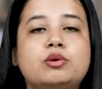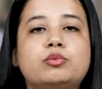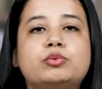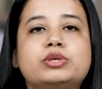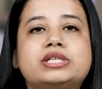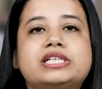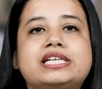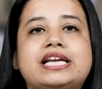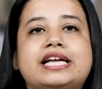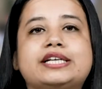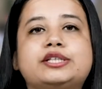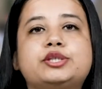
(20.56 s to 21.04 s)

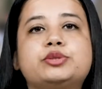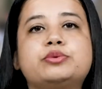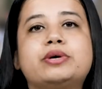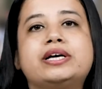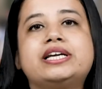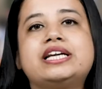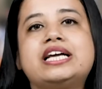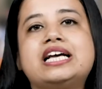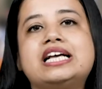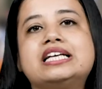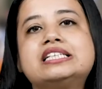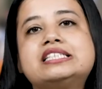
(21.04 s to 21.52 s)
which led to an
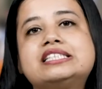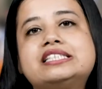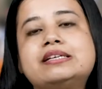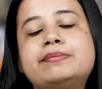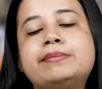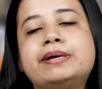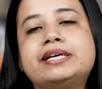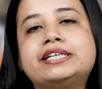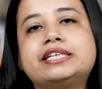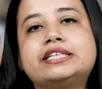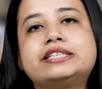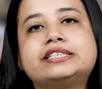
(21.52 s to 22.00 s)

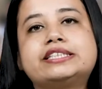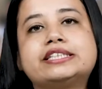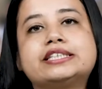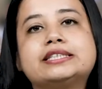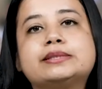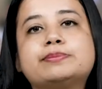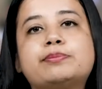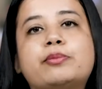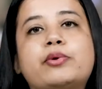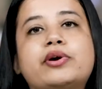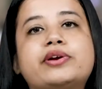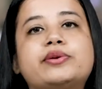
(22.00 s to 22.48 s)
estimated
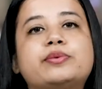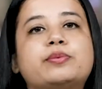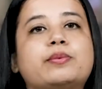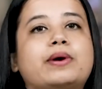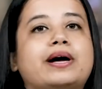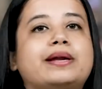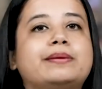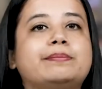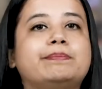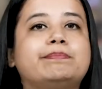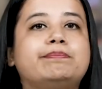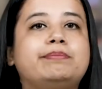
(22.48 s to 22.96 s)

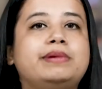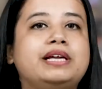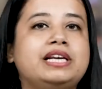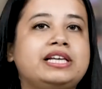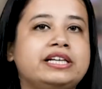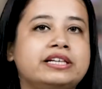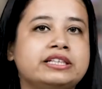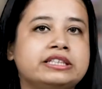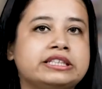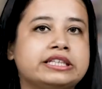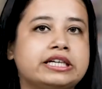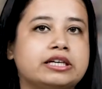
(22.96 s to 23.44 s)
6.1
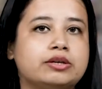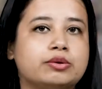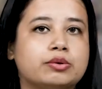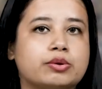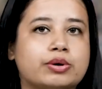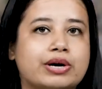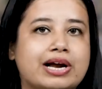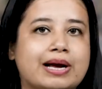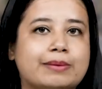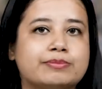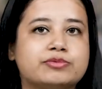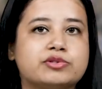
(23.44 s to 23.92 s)
billion
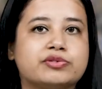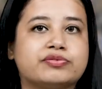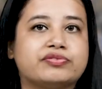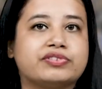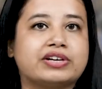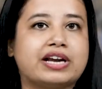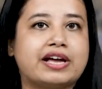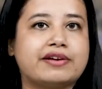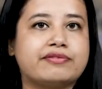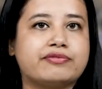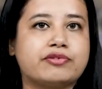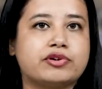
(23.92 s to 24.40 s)
kilograms of
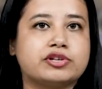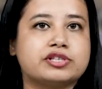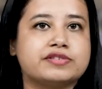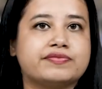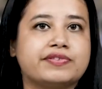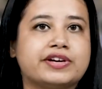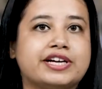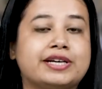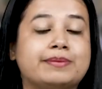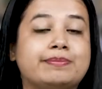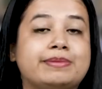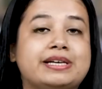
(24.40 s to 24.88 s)

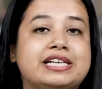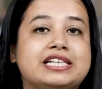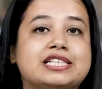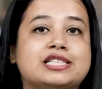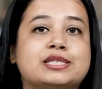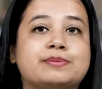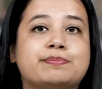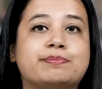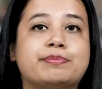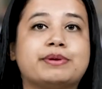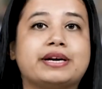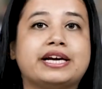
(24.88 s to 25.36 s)
glyphosate being
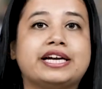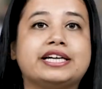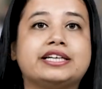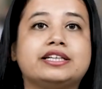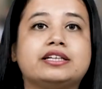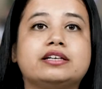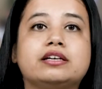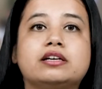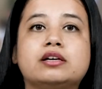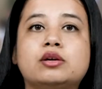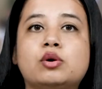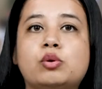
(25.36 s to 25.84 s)
sprayed
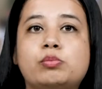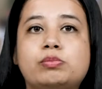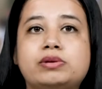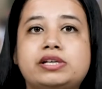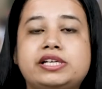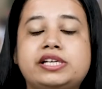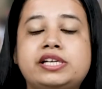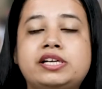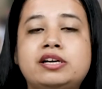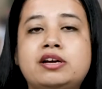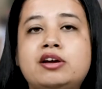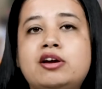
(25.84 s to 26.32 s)

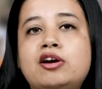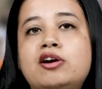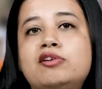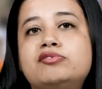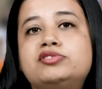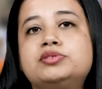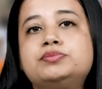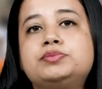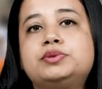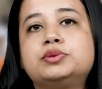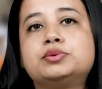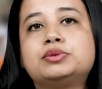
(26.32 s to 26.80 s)
globally
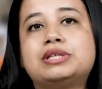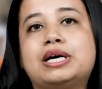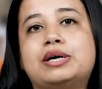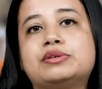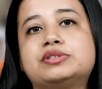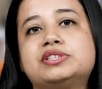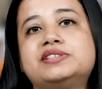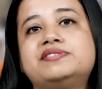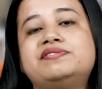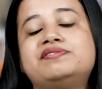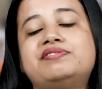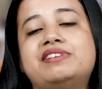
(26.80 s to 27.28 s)
from
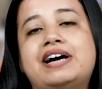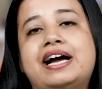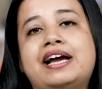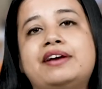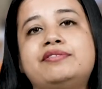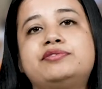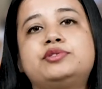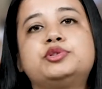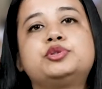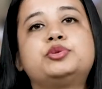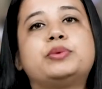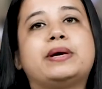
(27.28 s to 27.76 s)

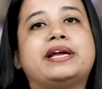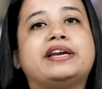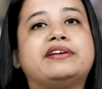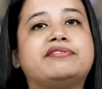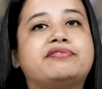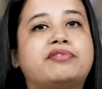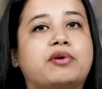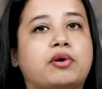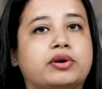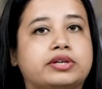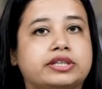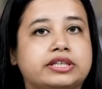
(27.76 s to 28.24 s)
2005 to
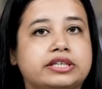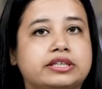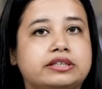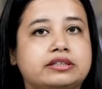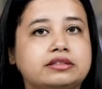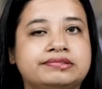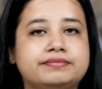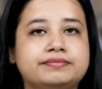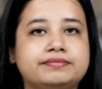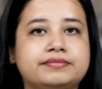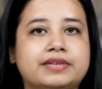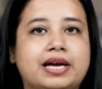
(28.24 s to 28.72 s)
2014.
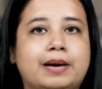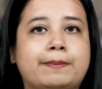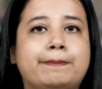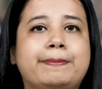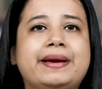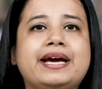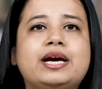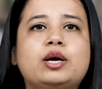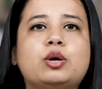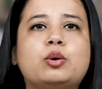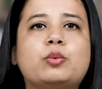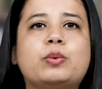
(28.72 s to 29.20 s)
A
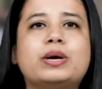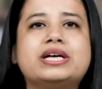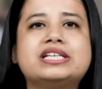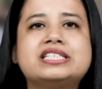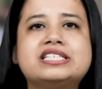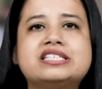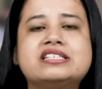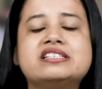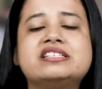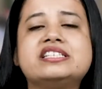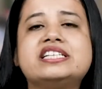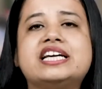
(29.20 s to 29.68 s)
big
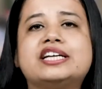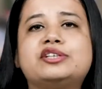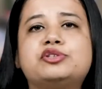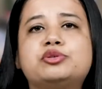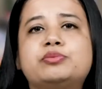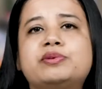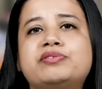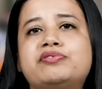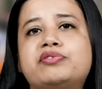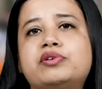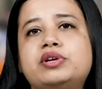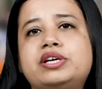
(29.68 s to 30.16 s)
question yet to
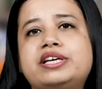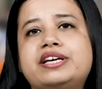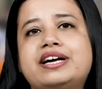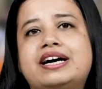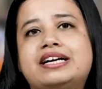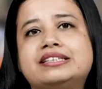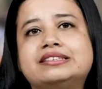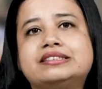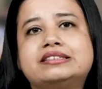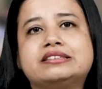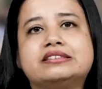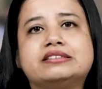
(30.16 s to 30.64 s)
be fully
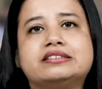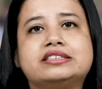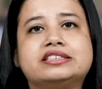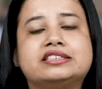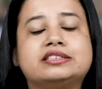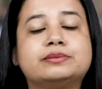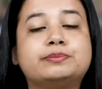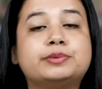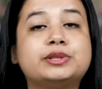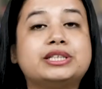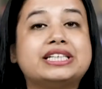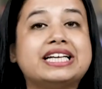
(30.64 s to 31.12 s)
answered is
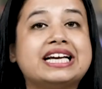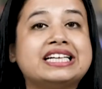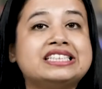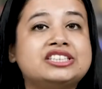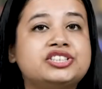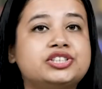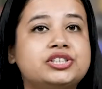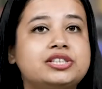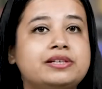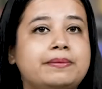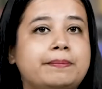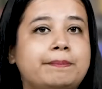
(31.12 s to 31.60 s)
the
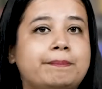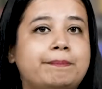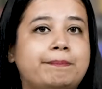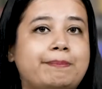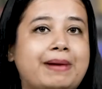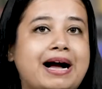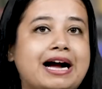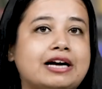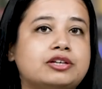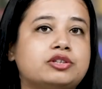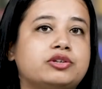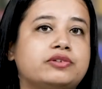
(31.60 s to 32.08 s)
potential
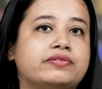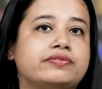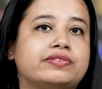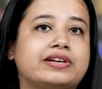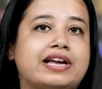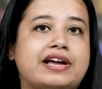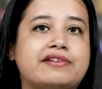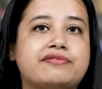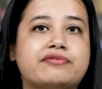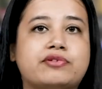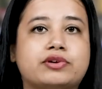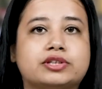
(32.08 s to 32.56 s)
impact of
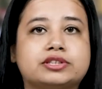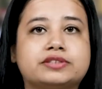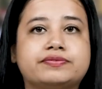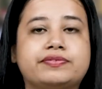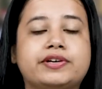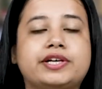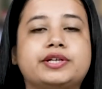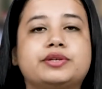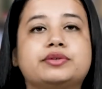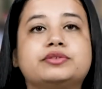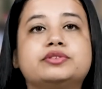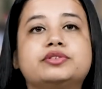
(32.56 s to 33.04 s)

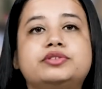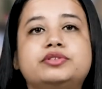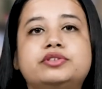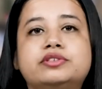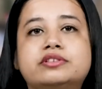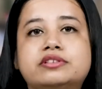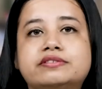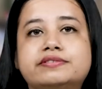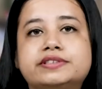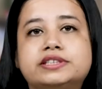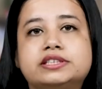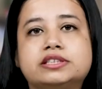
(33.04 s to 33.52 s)
glyphosate on the
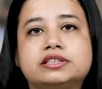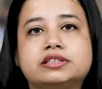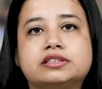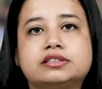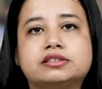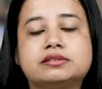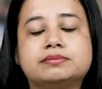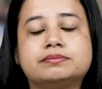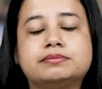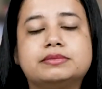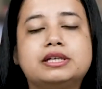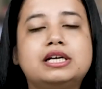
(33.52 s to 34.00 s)
nervous
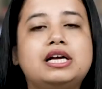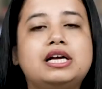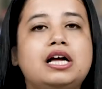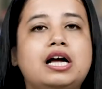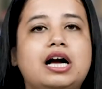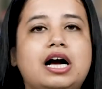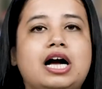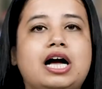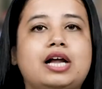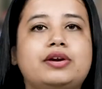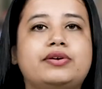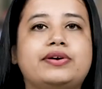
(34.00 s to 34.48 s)
system.
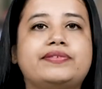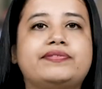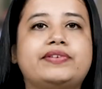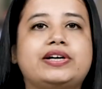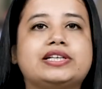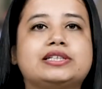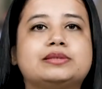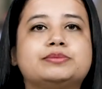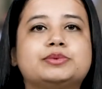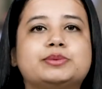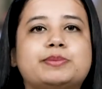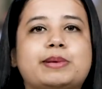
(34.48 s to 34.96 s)
Hello and
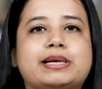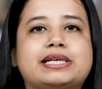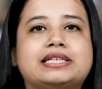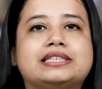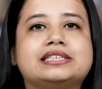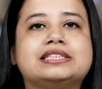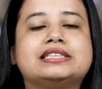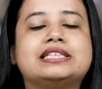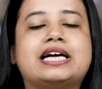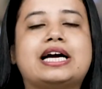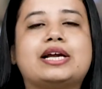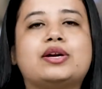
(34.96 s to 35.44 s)
welcome to
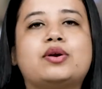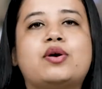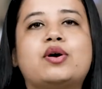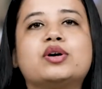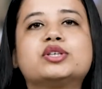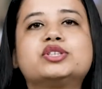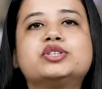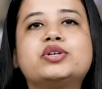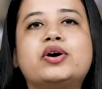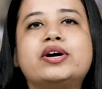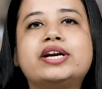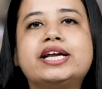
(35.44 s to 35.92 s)
Medical
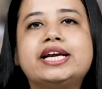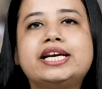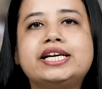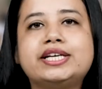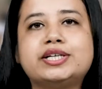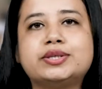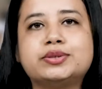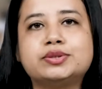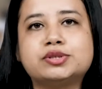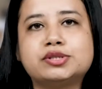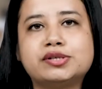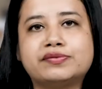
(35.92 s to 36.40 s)
Dialogues, your daily
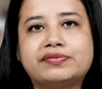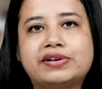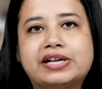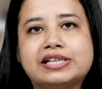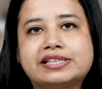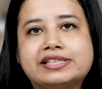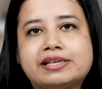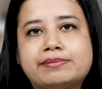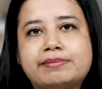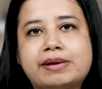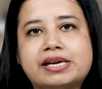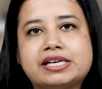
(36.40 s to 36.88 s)
dose of
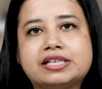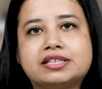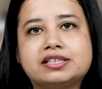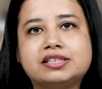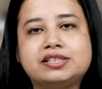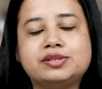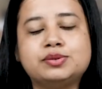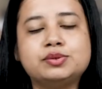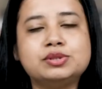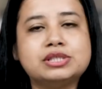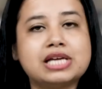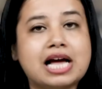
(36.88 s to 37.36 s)
health and medical
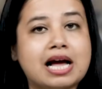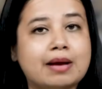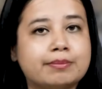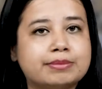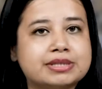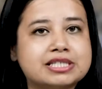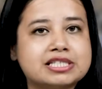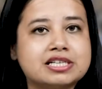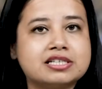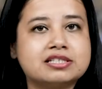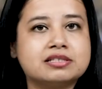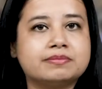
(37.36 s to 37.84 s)
news. I'm
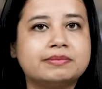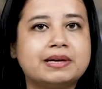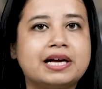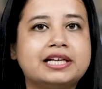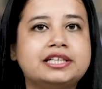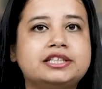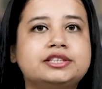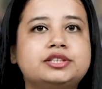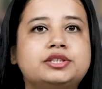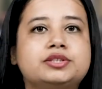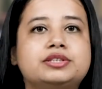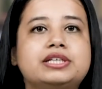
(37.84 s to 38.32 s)
Mr. Zaman
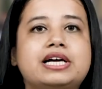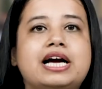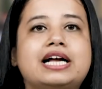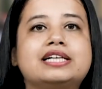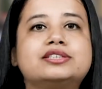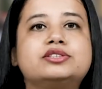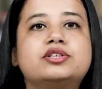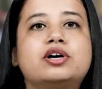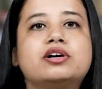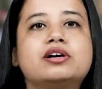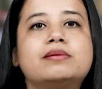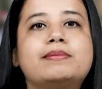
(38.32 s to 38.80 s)
and today I'll
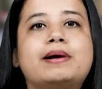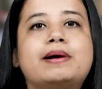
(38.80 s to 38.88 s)
talk